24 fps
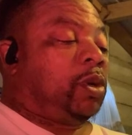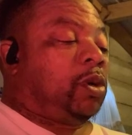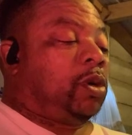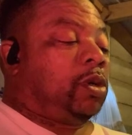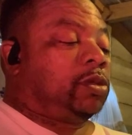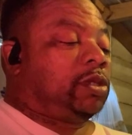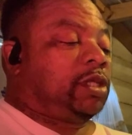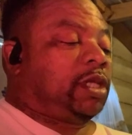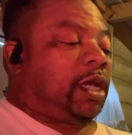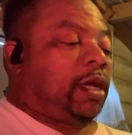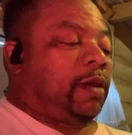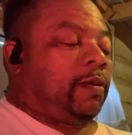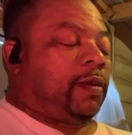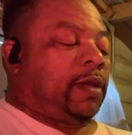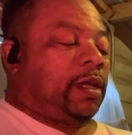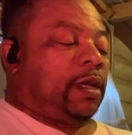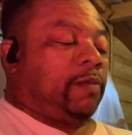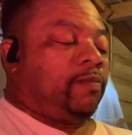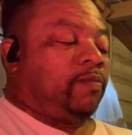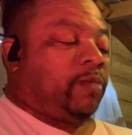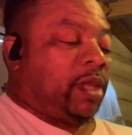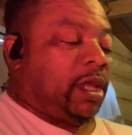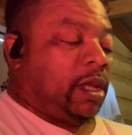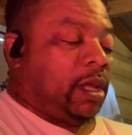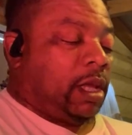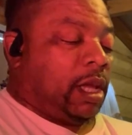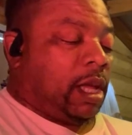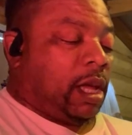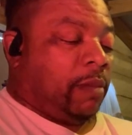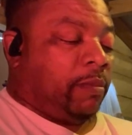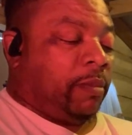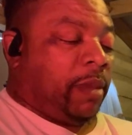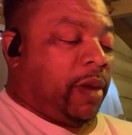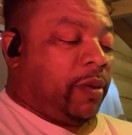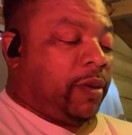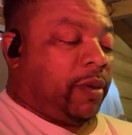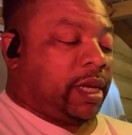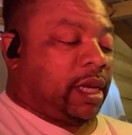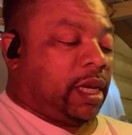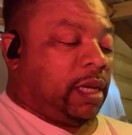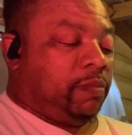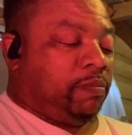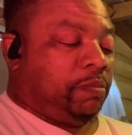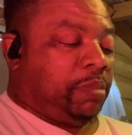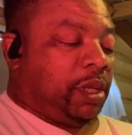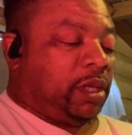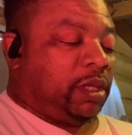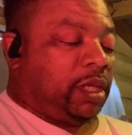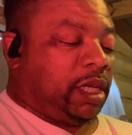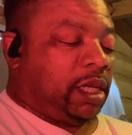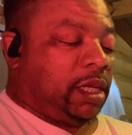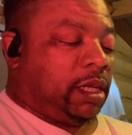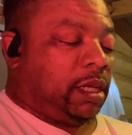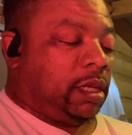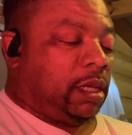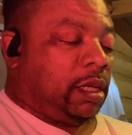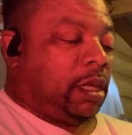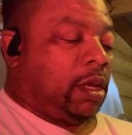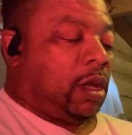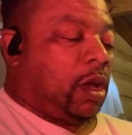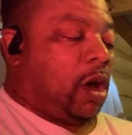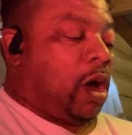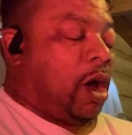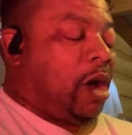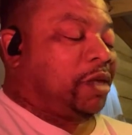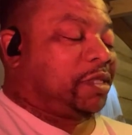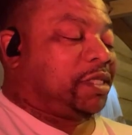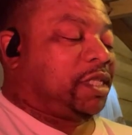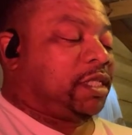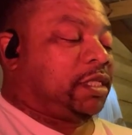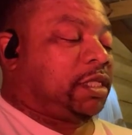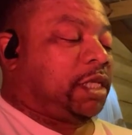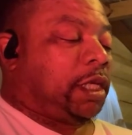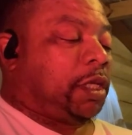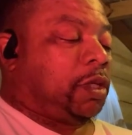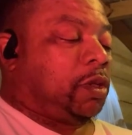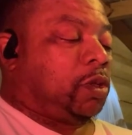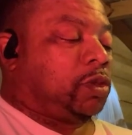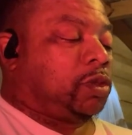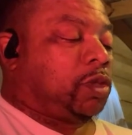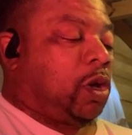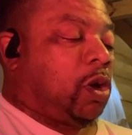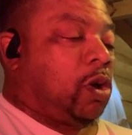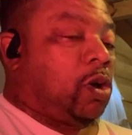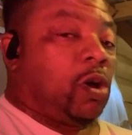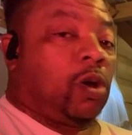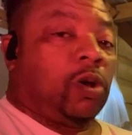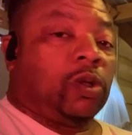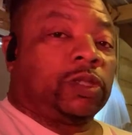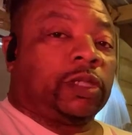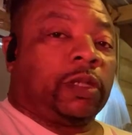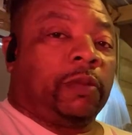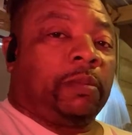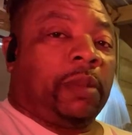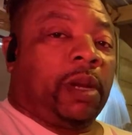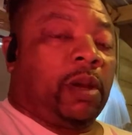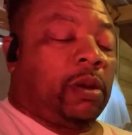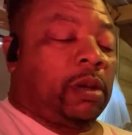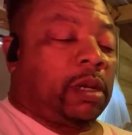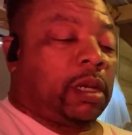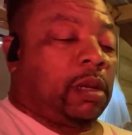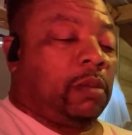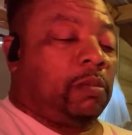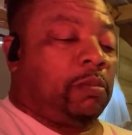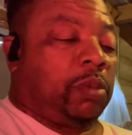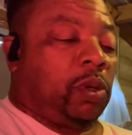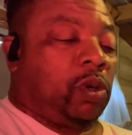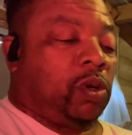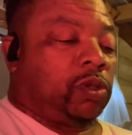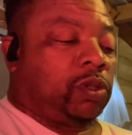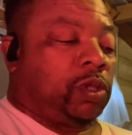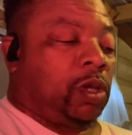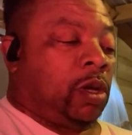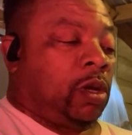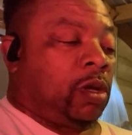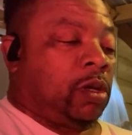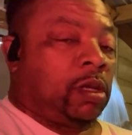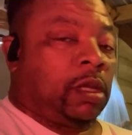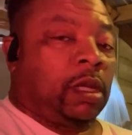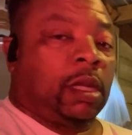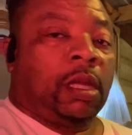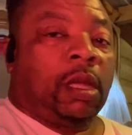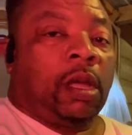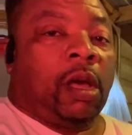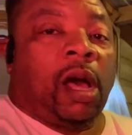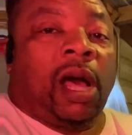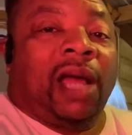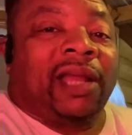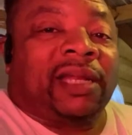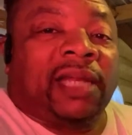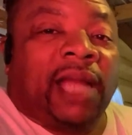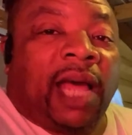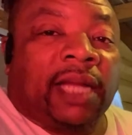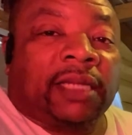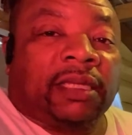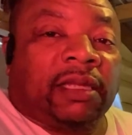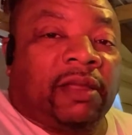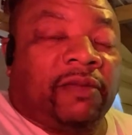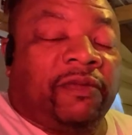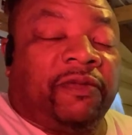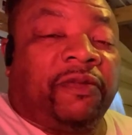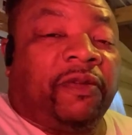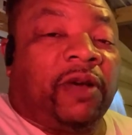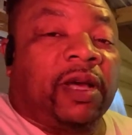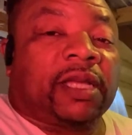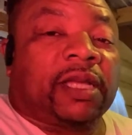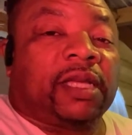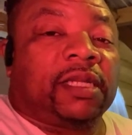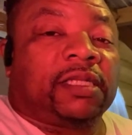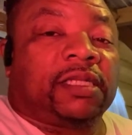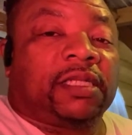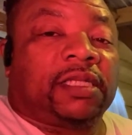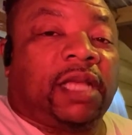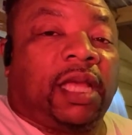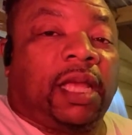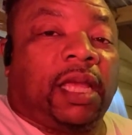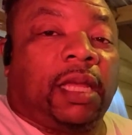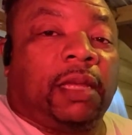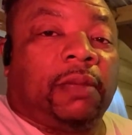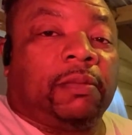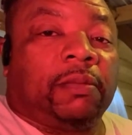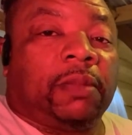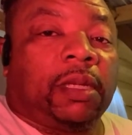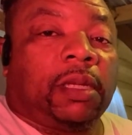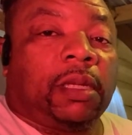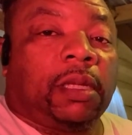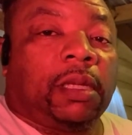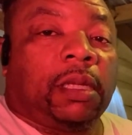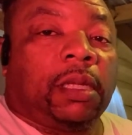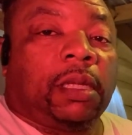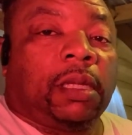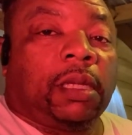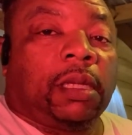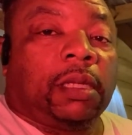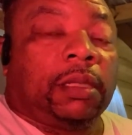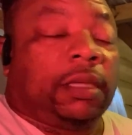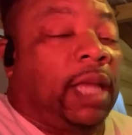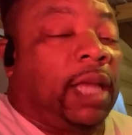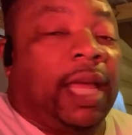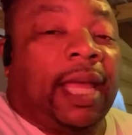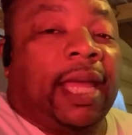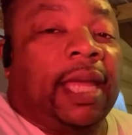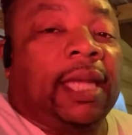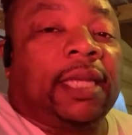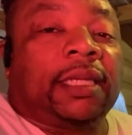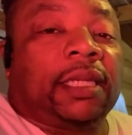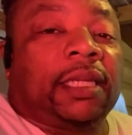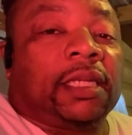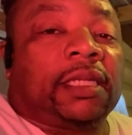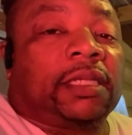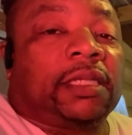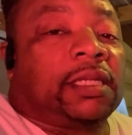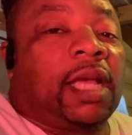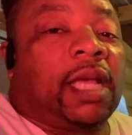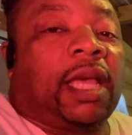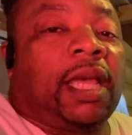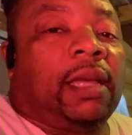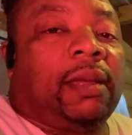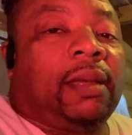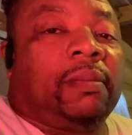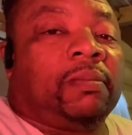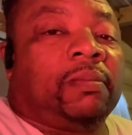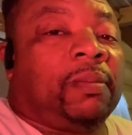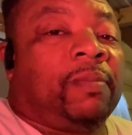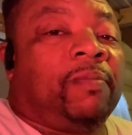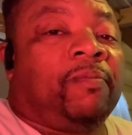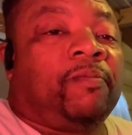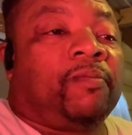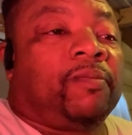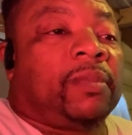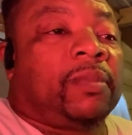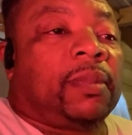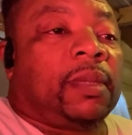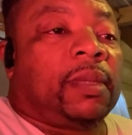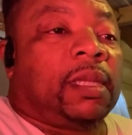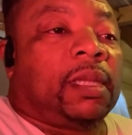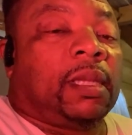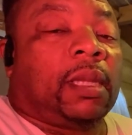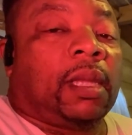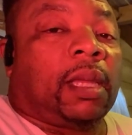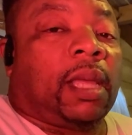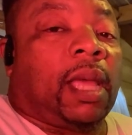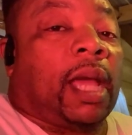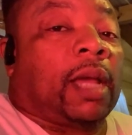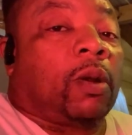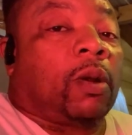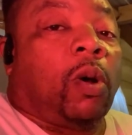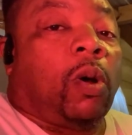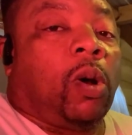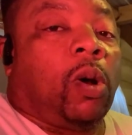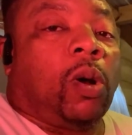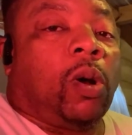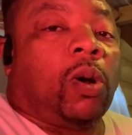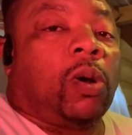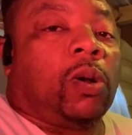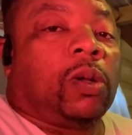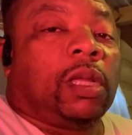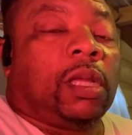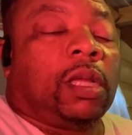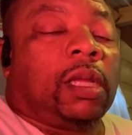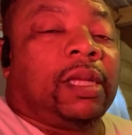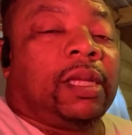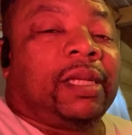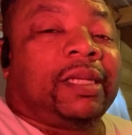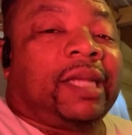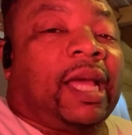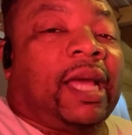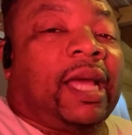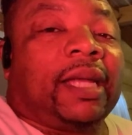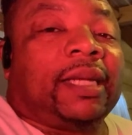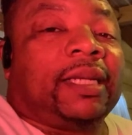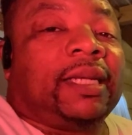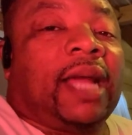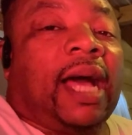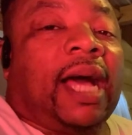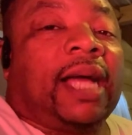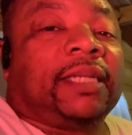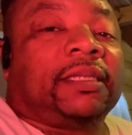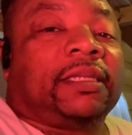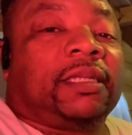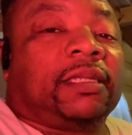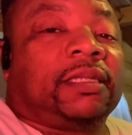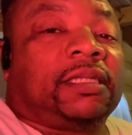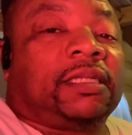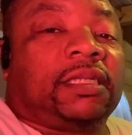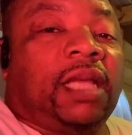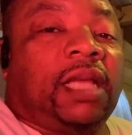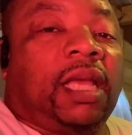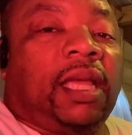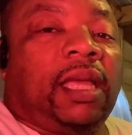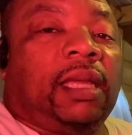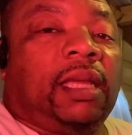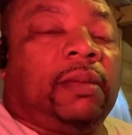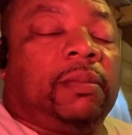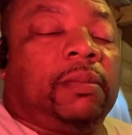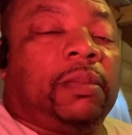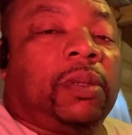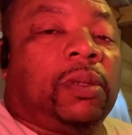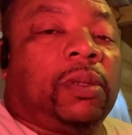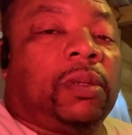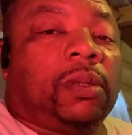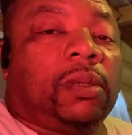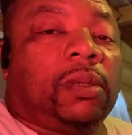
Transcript: Bull Terrier, American Bully, Argentino Dogos, American Bulldog. Are not the fucking same. They ain't the same at all. They are not the same.